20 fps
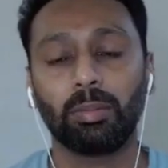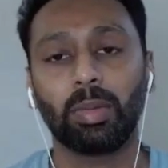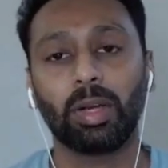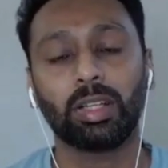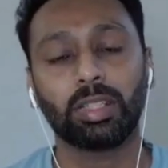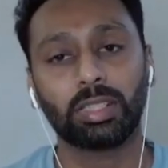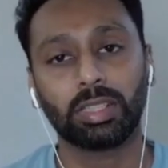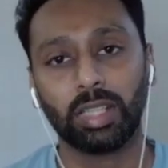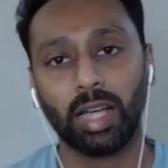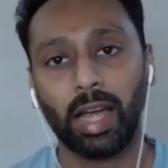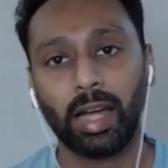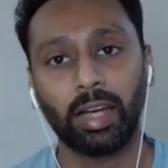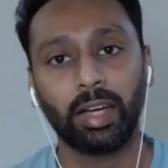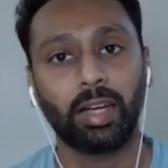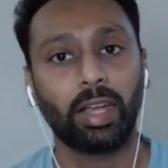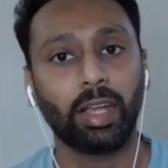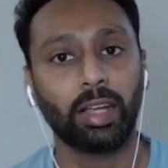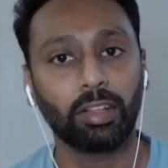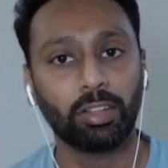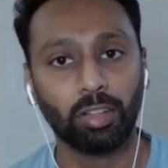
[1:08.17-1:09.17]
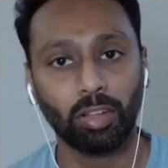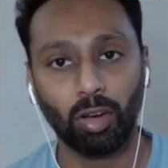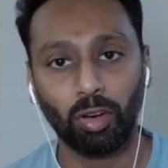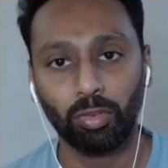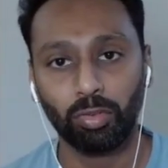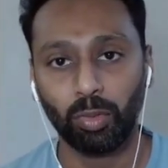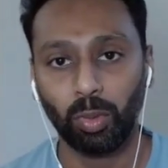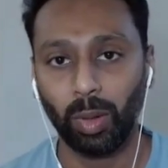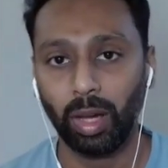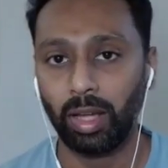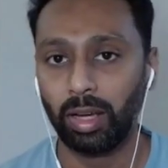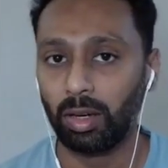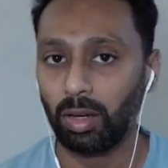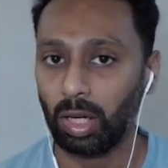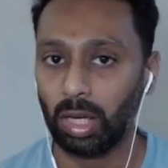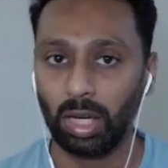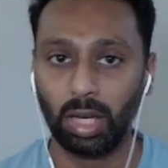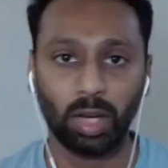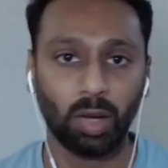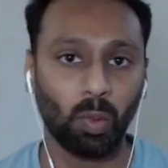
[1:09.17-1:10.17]
plus editing software,
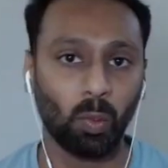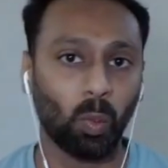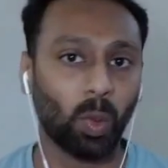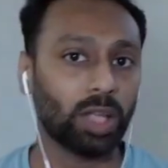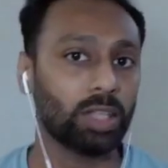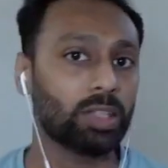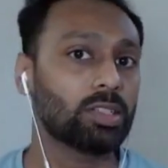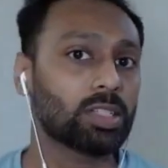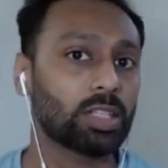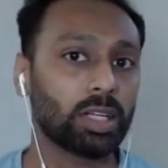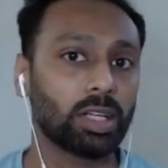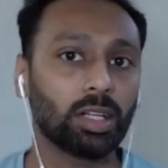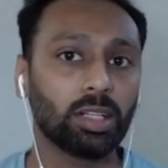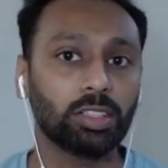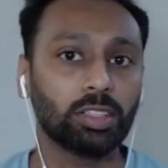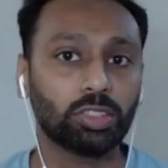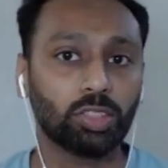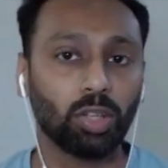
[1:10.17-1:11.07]
one single